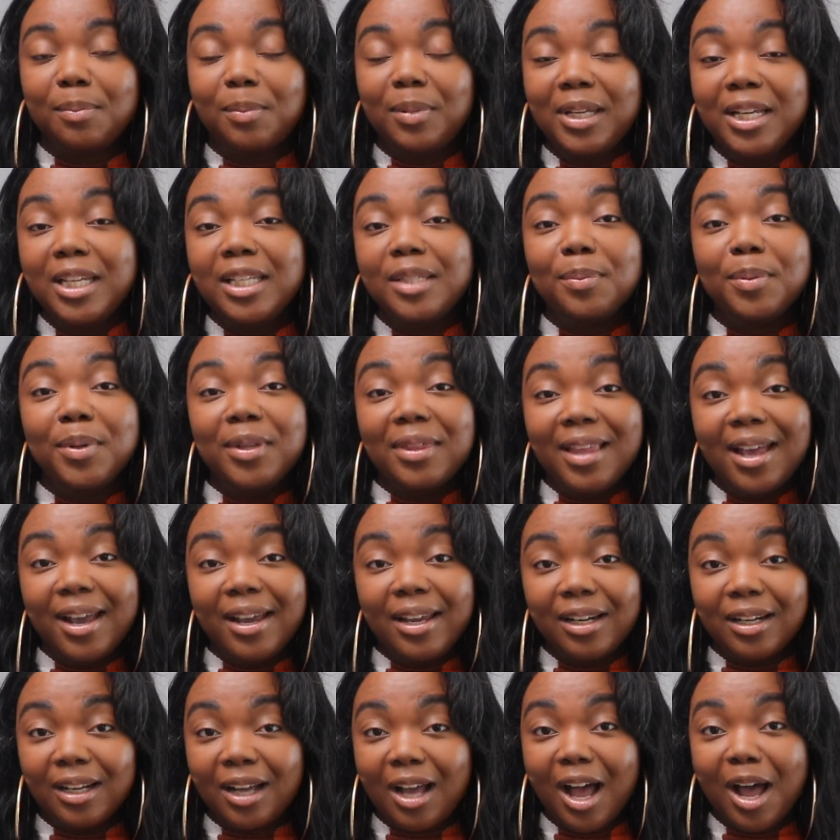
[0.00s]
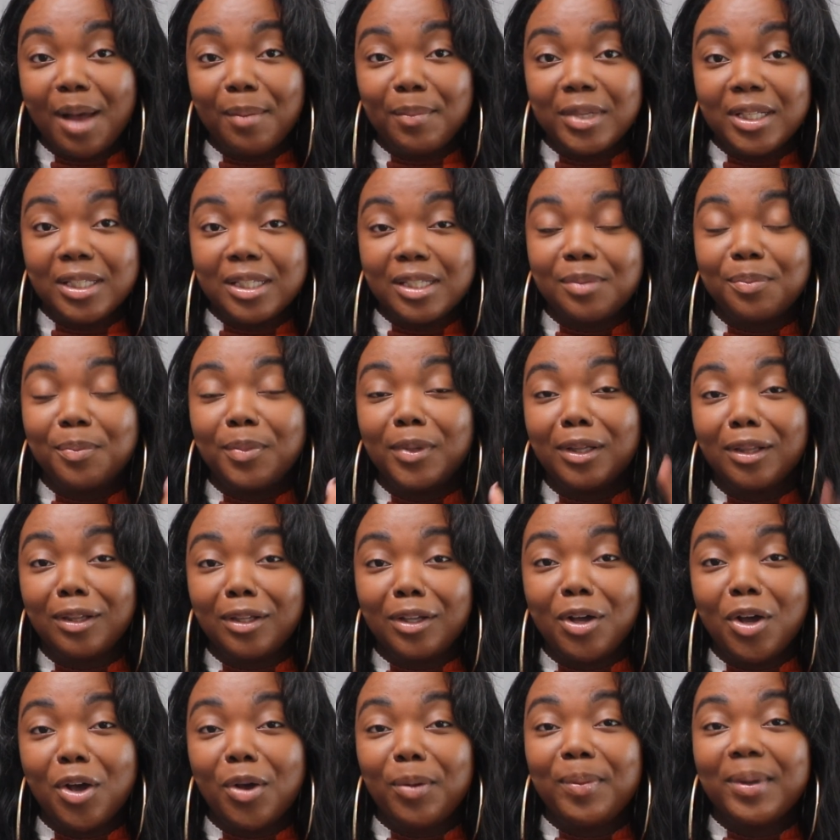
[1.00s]
please put that in the comments
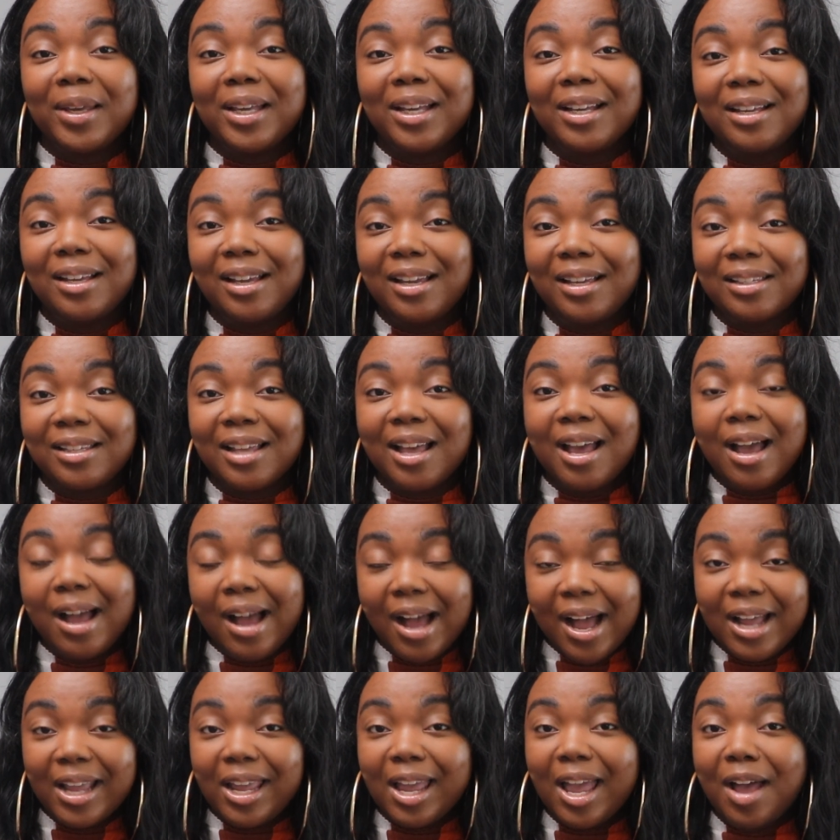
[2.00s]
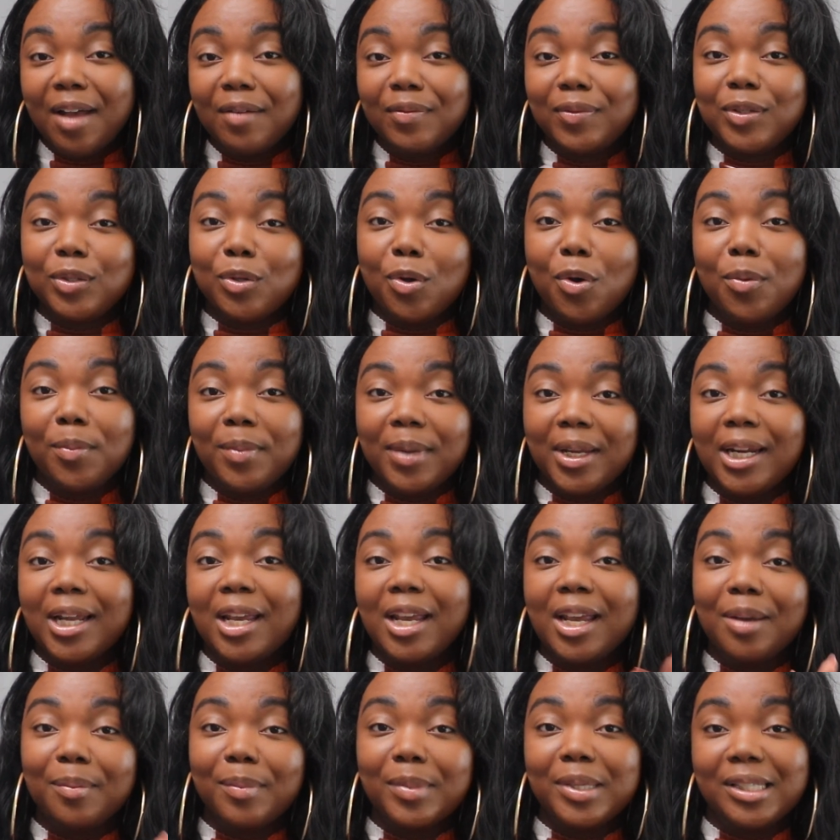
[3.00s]
below, because I have so
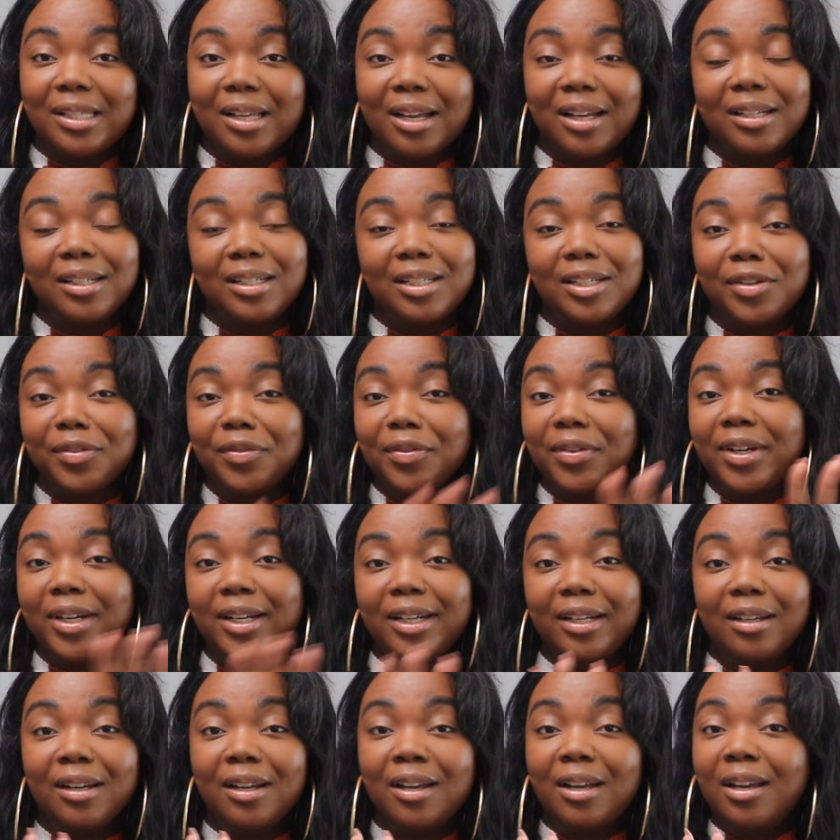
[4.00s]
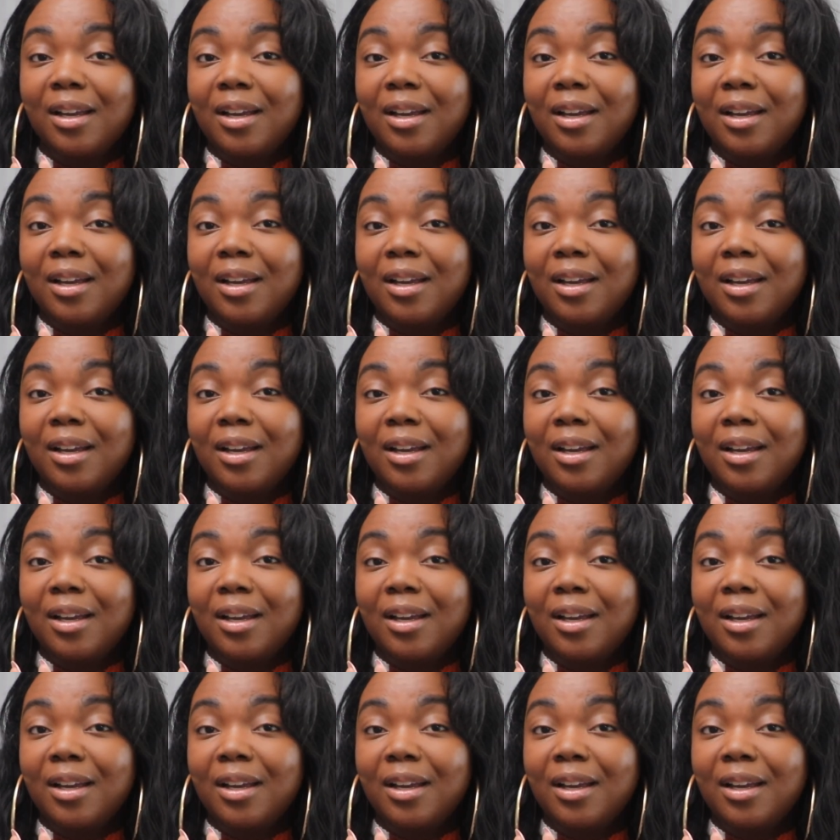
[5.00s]
many Amazon different